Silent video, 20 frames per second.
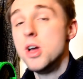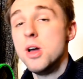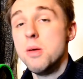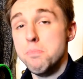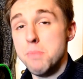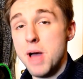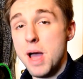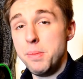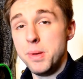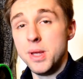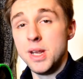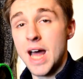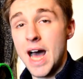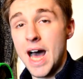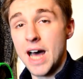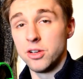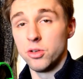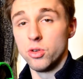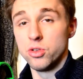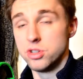Maybe an
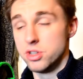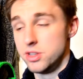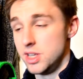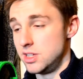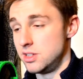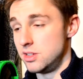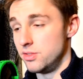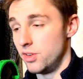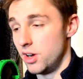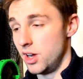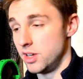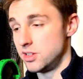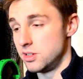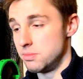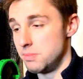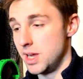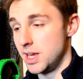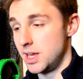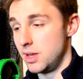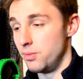add-on to this device to
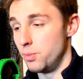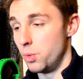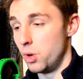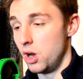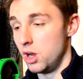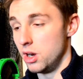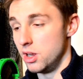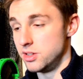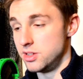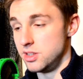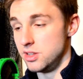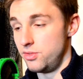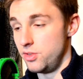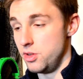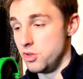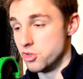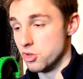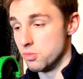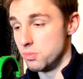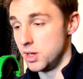make it wireless in the
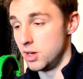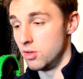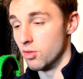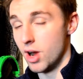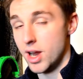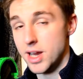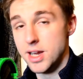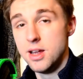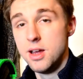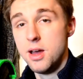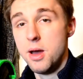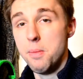future would be great,